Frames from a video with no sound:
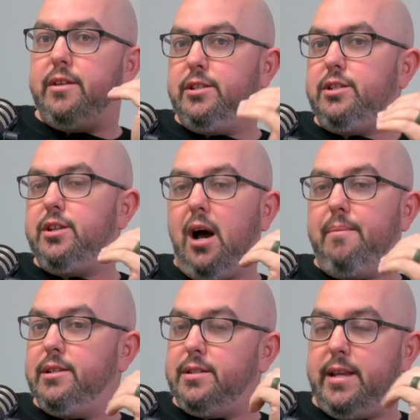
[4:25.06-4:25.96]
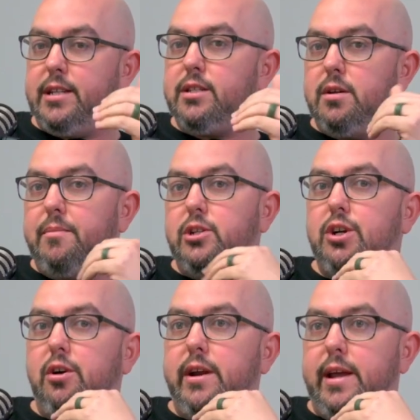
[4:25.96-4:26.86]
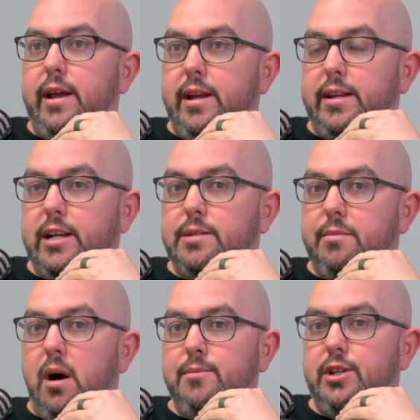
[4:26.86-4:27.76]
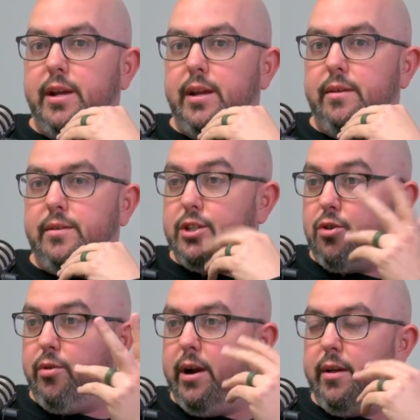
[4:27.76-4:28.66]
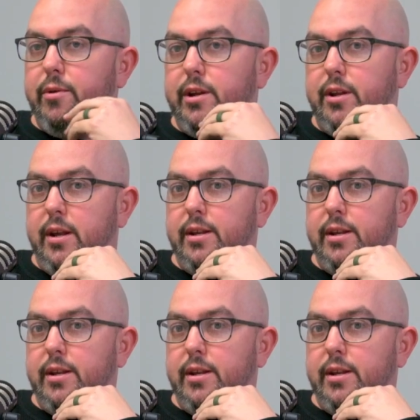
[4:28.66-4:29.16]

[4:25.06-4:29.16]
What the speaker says: this job takes some maturity, and it takes some gumption in this career that we did.